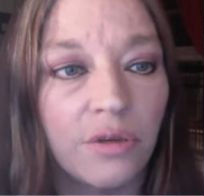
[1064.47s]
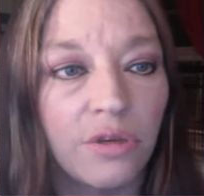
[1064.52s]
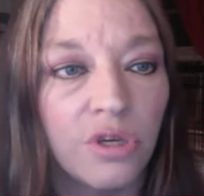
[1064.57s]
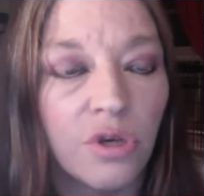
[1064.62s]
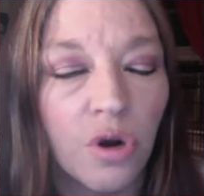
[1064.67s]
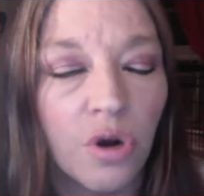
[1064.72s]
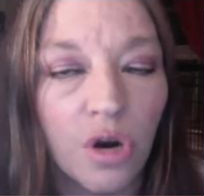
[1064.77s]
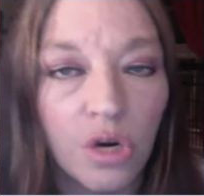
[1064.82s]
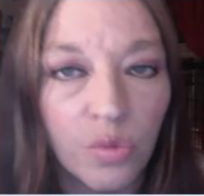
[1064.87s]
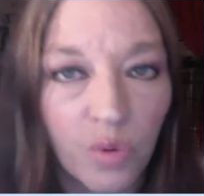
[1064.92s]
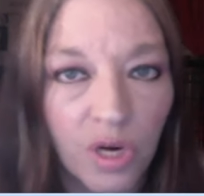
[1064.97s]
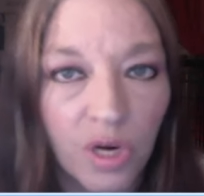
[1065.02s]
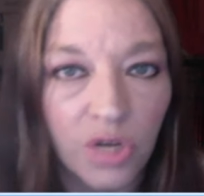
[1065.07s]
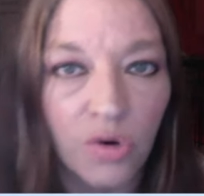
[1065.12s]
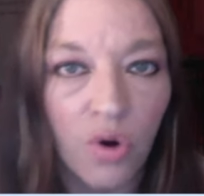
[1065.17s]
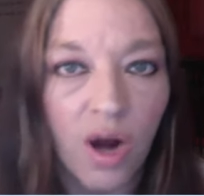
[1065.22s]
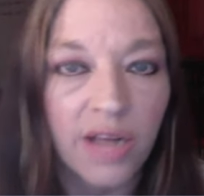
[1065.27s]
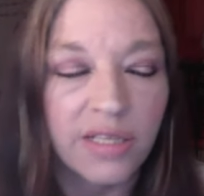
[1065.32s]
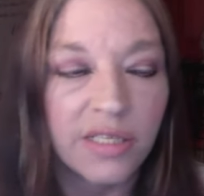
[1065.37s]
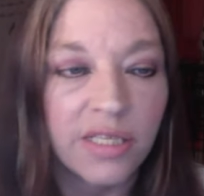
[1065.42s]
You heard what
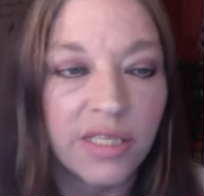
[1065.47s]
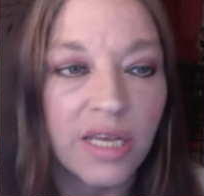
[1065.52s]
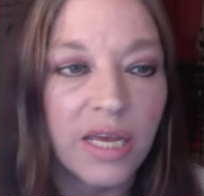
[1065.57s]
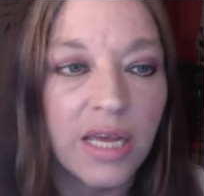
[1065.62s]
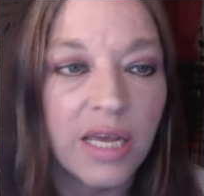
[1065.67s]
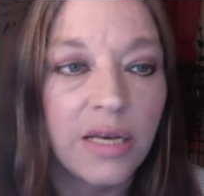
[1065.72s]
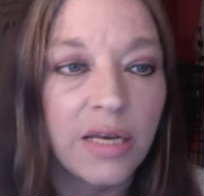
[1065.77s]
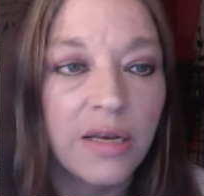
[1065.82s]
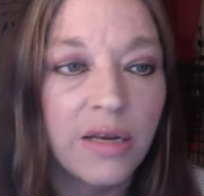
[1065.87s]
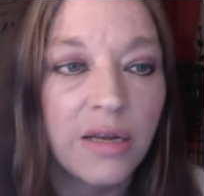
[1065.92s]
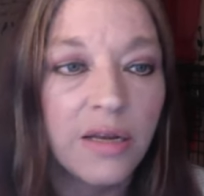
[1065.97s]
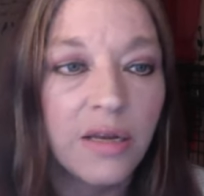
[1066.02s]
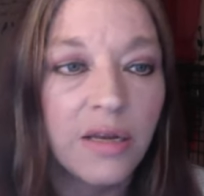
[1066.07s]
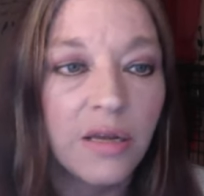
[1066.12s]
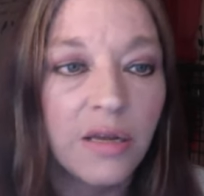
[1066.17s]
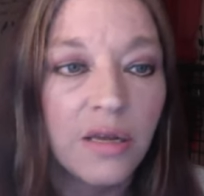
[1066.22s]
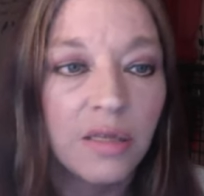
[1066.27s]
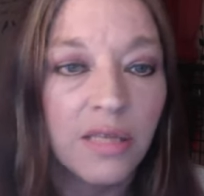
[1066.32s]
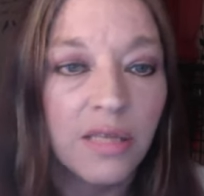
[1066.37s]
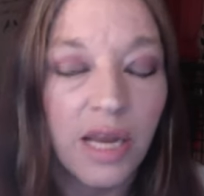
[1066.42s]
Christ did,
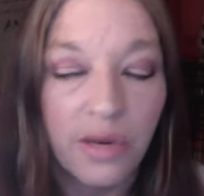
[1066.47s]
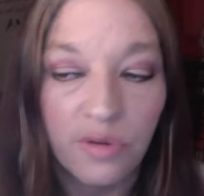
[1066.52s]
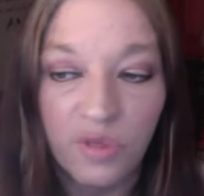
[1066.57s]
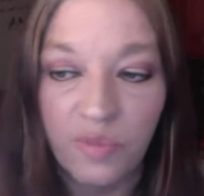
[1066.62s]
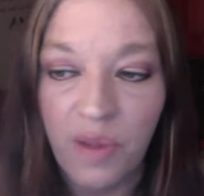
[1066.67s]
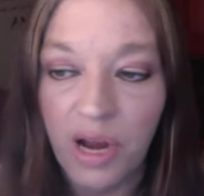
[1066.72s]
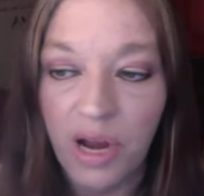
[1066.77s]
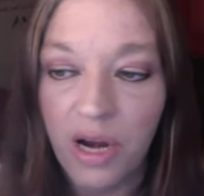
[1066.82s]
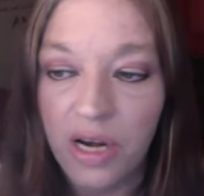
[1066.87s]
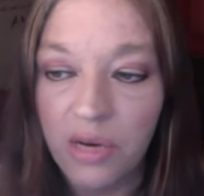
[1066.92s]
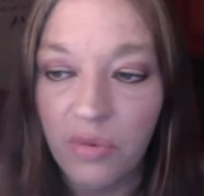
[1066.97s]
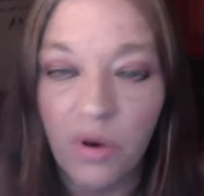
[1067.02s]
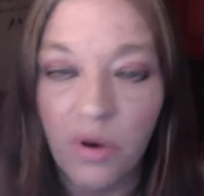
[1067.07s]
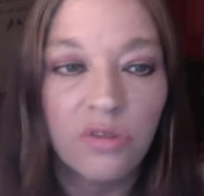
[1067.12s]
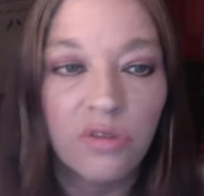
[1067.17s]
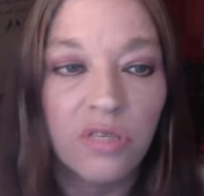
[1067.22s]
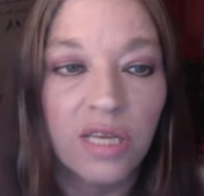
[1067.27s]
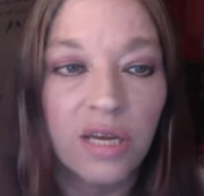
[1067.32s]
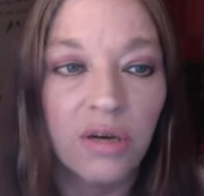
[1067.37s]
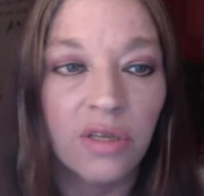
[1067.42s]
that he was buried, he
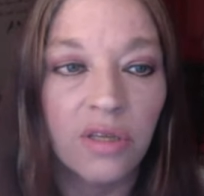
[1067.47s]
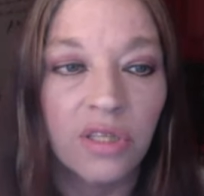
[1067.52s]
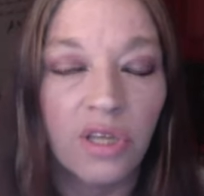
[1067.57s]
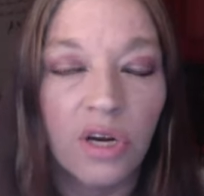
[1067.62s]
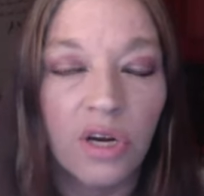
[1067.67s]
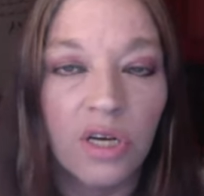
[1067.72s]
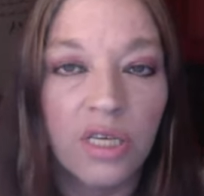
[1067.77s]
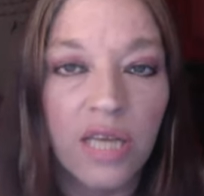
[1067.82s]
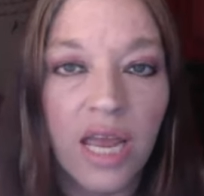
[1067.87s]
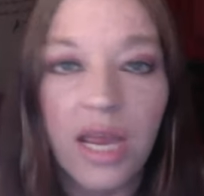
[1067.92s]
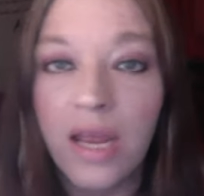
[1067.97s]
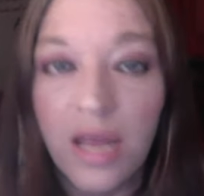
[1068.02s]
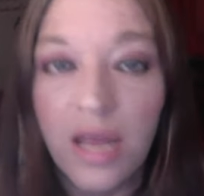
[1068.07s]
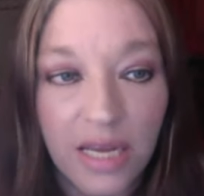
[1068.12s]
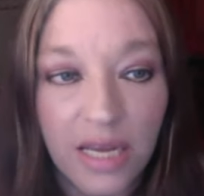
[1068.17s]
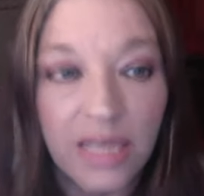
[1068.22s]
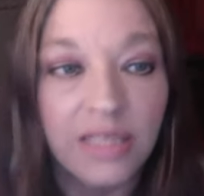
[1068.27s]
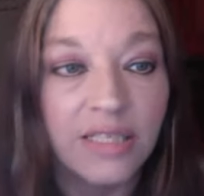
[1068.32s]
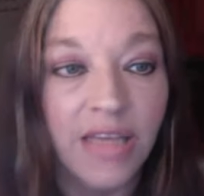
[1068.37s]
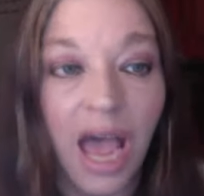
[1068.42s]
rose again on the third day,
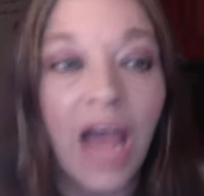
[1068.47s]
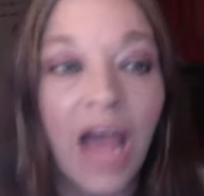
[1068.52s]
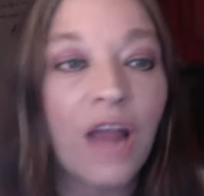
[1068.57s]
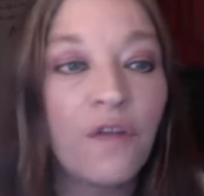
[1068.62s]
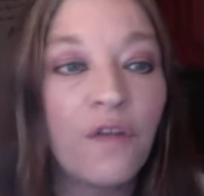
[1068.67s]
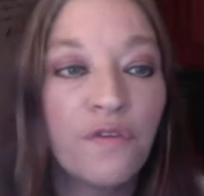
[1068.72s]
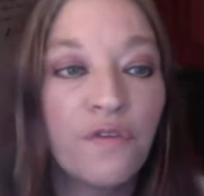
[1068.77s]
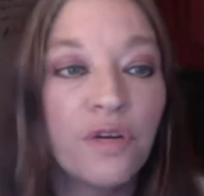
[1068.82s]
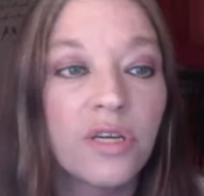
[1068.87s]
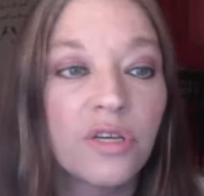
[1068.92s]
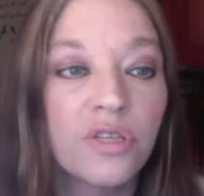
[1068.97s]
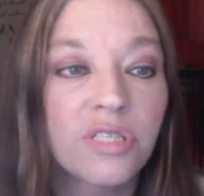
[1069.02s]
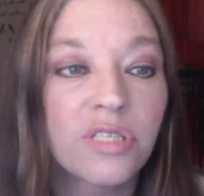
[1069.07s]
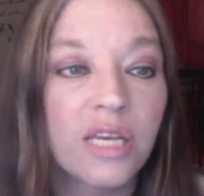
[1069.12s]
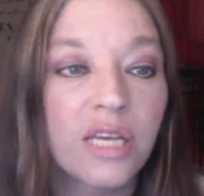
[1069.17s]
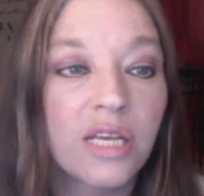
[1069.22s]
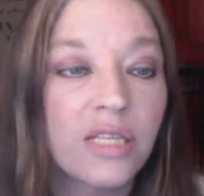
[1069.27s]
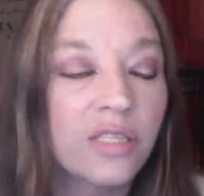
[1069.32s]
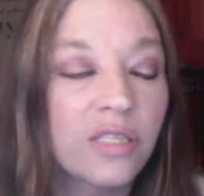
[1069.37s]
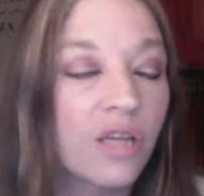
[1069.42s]
he died for your
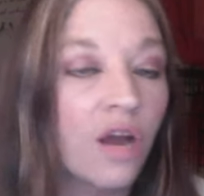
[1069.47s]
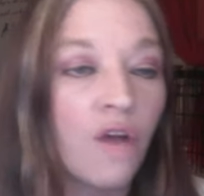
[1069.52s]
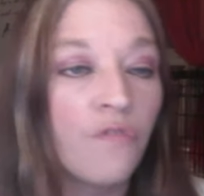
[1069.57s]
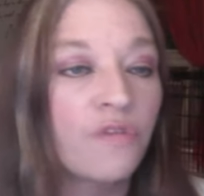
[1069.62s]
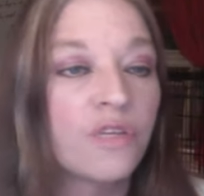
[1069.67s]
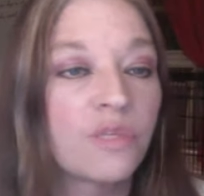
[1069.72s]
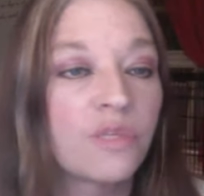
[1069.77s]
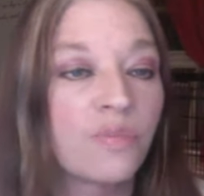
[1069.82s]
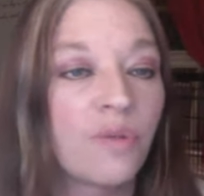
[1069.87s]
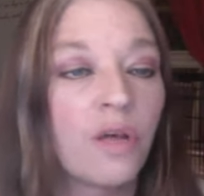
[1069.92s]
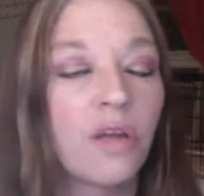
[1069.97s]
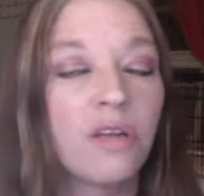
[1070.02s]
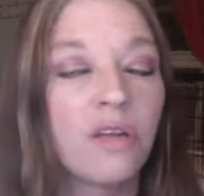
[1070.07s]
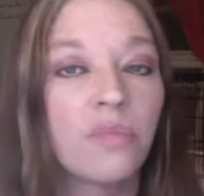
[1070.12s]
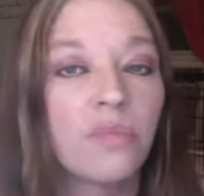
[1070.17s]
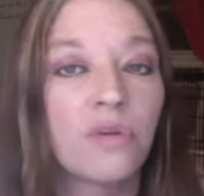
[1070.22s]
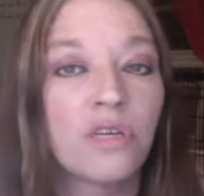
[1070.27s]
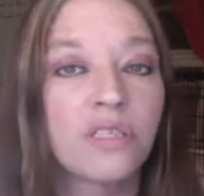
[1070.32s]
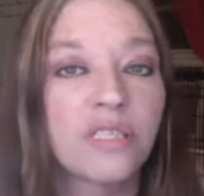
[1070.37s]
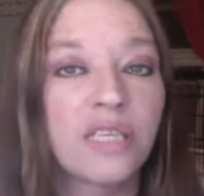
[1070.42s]
sins, offered his blood in
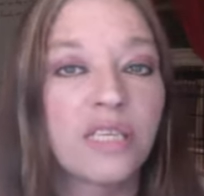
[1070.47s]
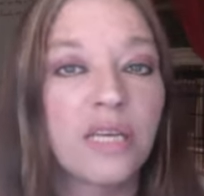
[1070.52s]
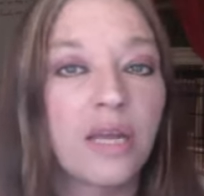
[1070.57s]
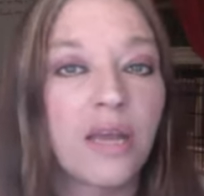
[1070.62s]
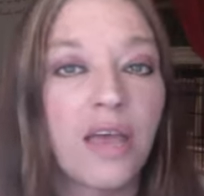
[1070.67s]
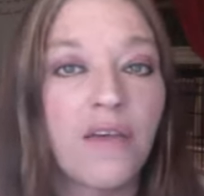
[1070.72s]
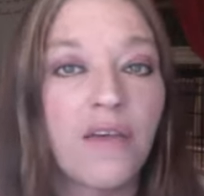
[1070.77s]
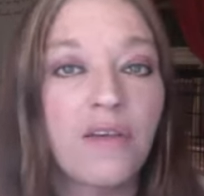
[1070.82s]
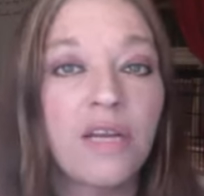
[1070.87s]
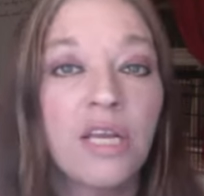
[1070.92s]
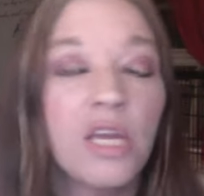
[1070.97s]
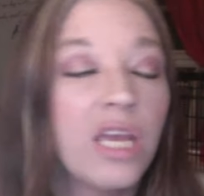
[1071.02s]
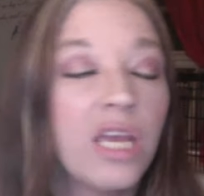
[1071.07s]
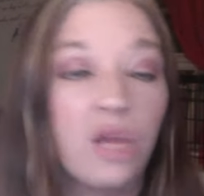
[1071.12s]
the mercy to heaven,